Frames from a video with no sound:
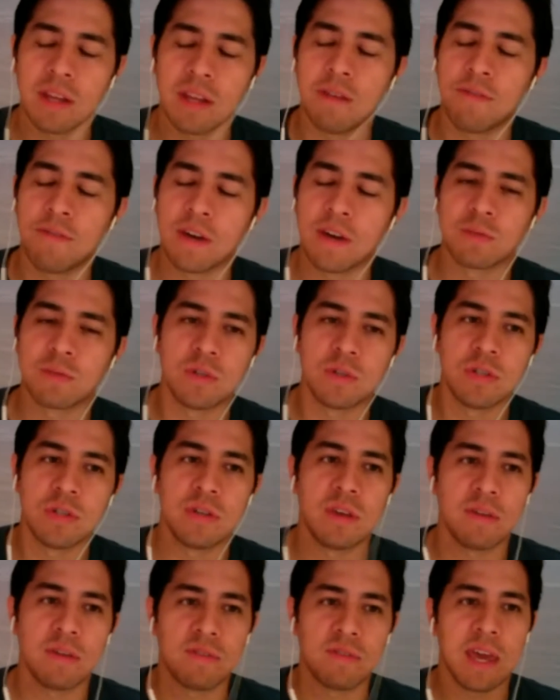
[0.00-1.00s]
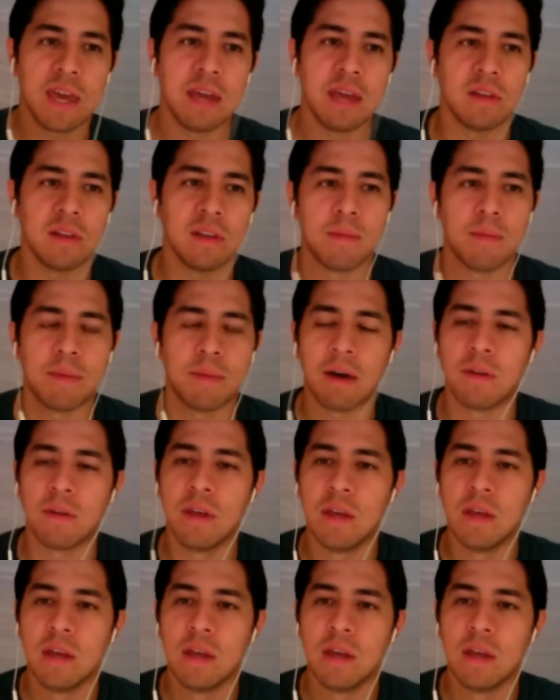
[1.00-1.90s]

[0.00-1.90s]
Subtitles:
advice would you give Caitlin about